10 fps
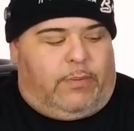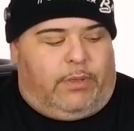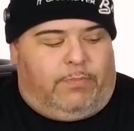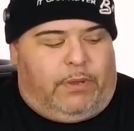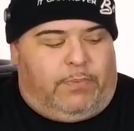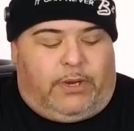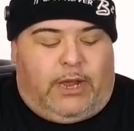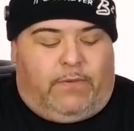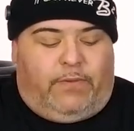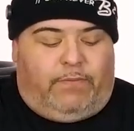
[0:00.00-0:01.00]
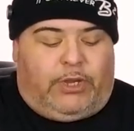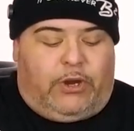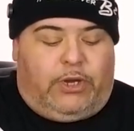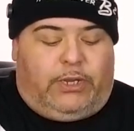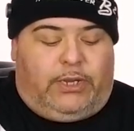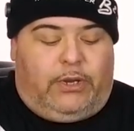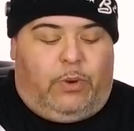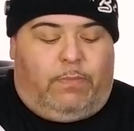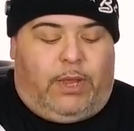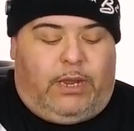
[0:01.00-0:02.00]
Some of the people now have even turned this
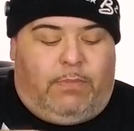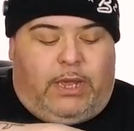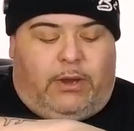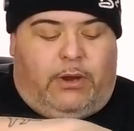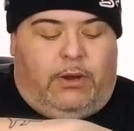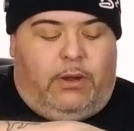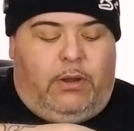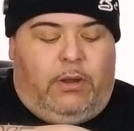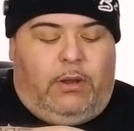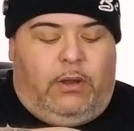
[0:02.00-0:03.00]
into a moneymaker.